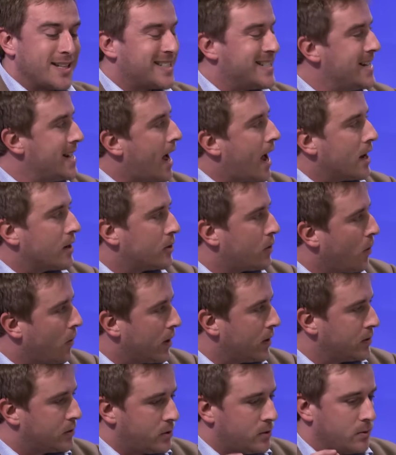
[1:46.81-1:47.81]
is not
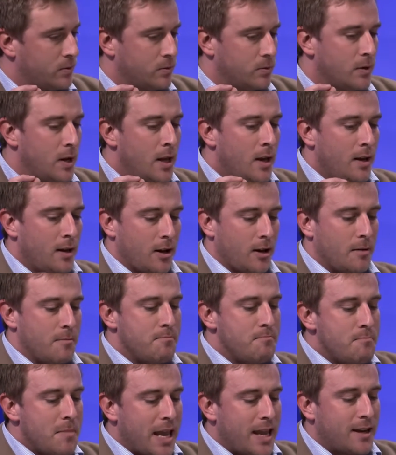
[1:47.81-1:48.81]
going to
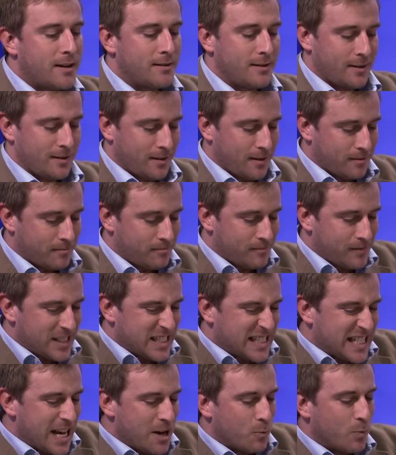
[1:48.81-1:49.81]
make the
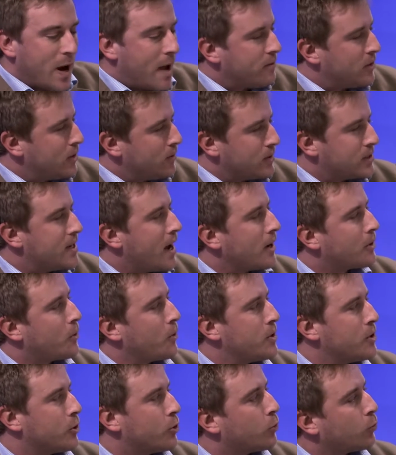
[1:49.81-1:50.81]
state revenue is not
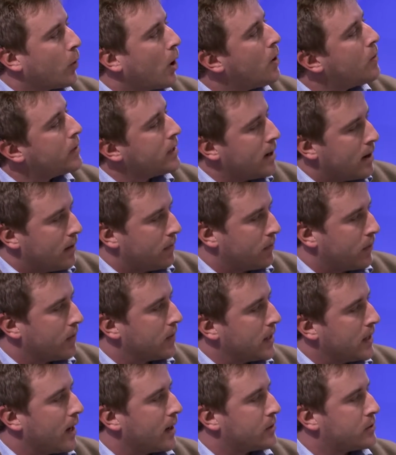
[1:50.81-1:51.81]
going to grow enough over
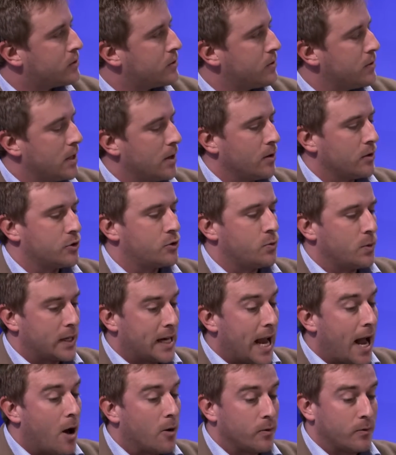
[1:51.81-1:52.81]
the next 2 years to
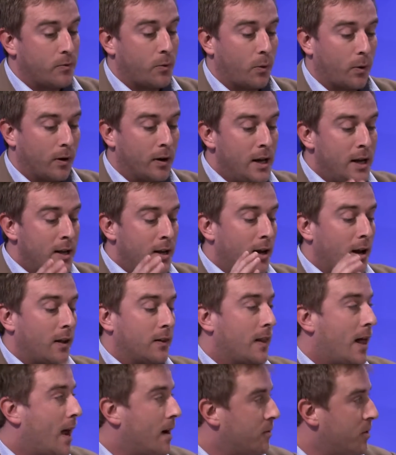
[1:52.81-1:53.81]
account for a
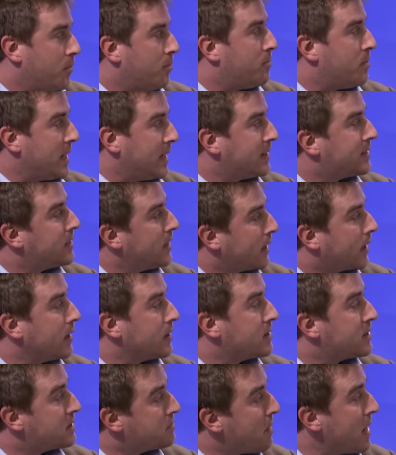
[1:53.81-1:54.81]
lot of the big
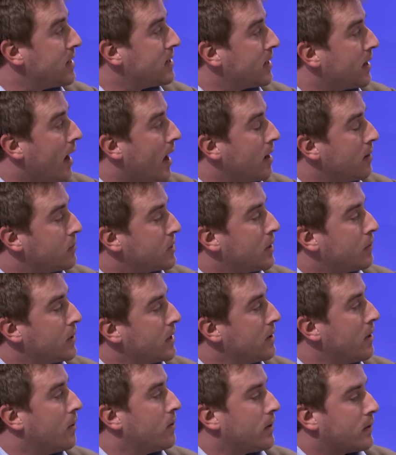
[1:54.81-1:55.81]
ticket spending items that
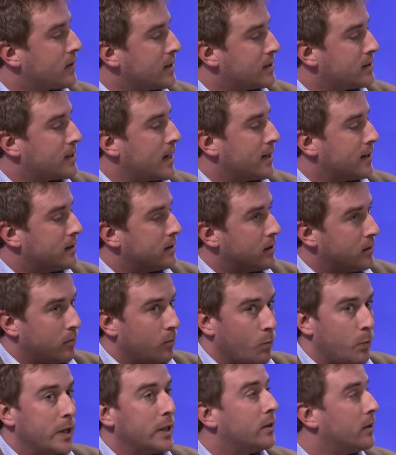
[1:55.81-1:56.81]
we know that the state
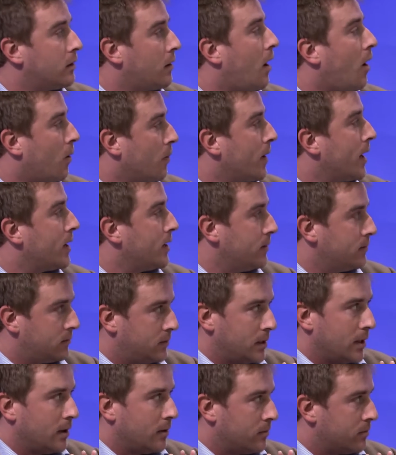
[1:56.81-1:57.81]
will already,
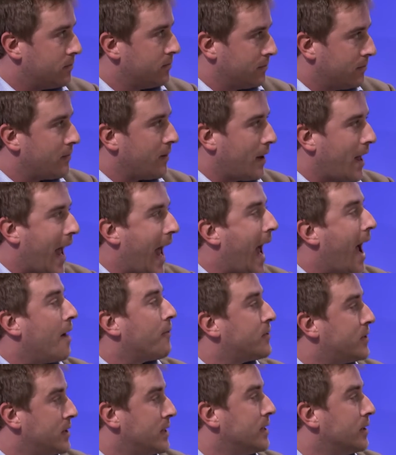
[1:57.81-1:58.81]
you know,
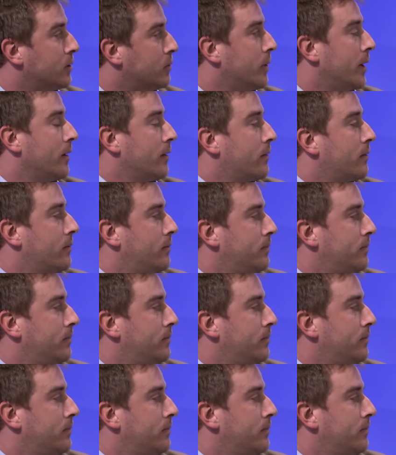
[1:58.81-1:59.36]
have to deal with.